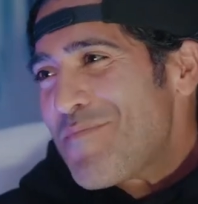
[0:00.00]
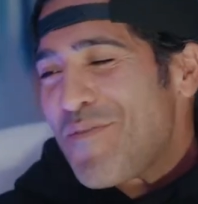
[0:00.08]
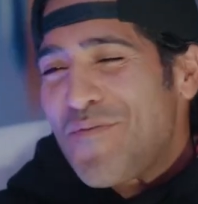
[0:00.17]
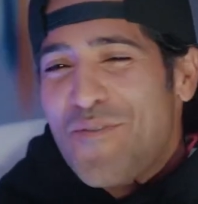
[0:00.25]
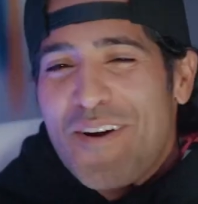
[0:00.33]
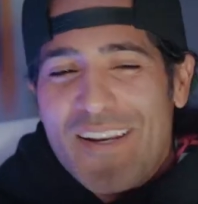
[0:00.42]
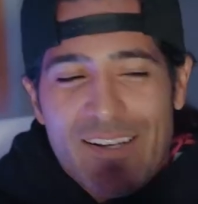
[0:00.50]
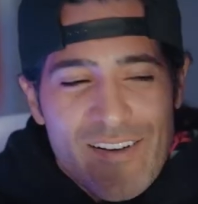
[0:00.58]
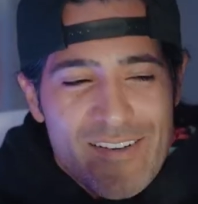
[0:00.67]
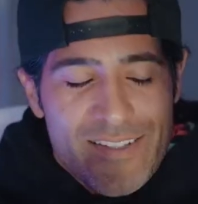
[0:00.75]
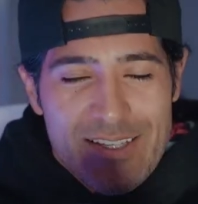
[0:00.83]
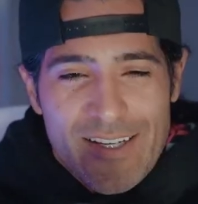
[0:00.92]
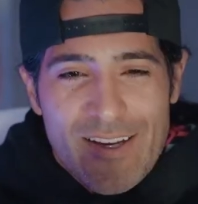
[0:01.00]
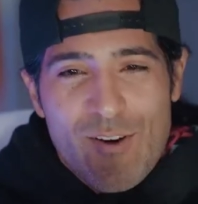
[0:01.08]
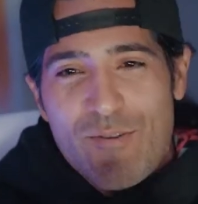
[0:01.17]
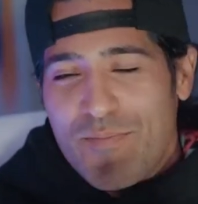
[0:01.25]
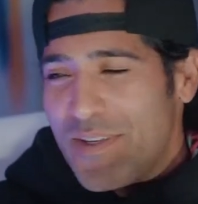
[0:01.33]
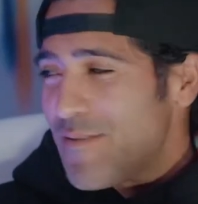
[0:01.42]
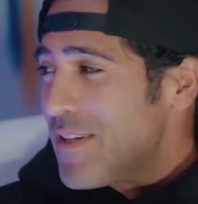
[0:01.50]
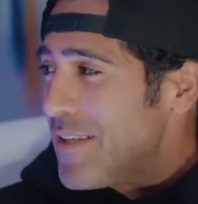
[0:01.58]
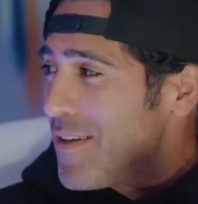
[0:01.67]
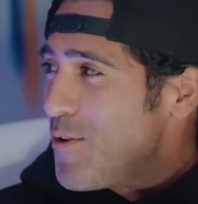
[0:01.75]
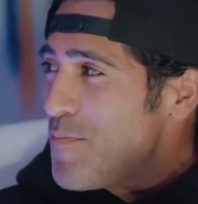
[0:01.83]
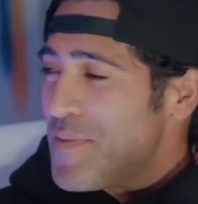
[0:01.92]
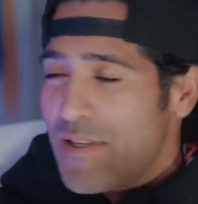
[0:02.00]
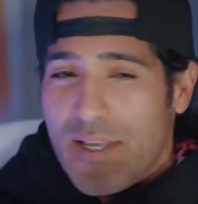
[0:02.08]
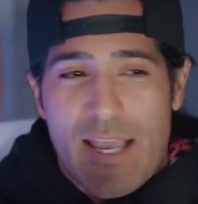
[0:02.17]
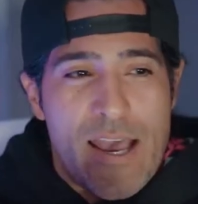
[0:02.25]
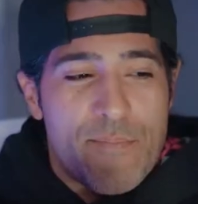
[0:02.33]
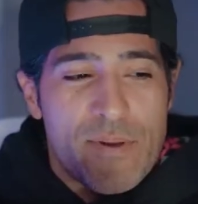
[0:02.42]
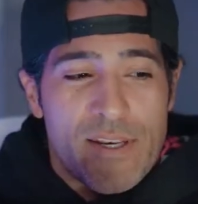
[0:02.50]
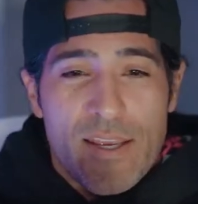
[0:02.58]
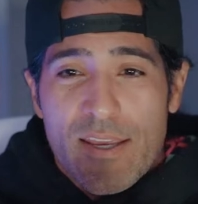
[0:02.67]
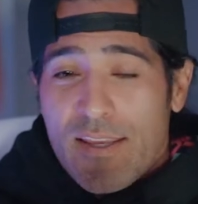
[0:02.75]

Before I know, I was like, oat milk. When did oat milk happen?